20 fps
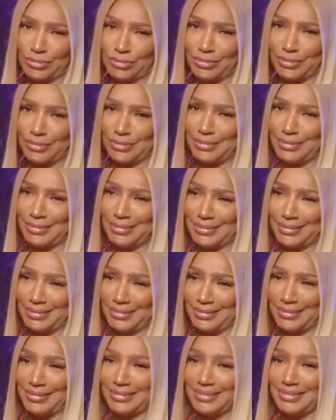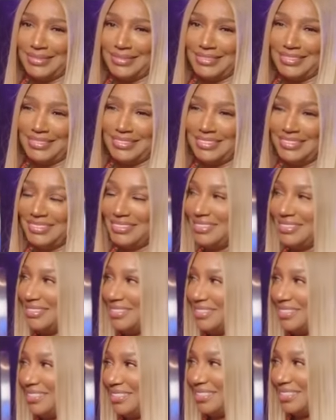
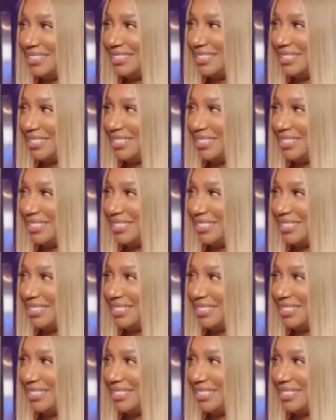(silent)